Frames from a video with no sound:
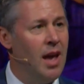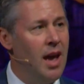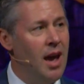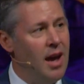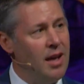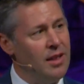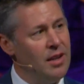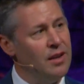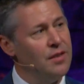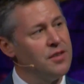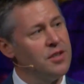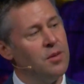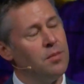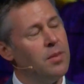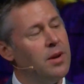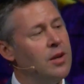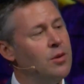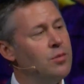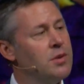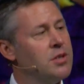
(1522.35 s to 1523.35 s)
And that if
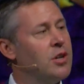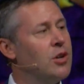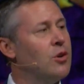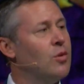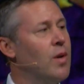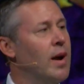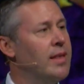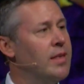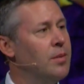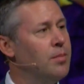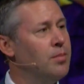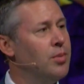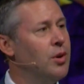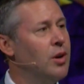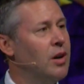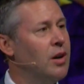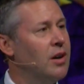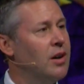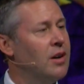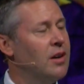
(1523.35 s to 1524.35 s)
somebody was going to write the
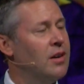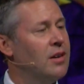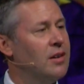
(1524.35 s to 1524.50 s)
book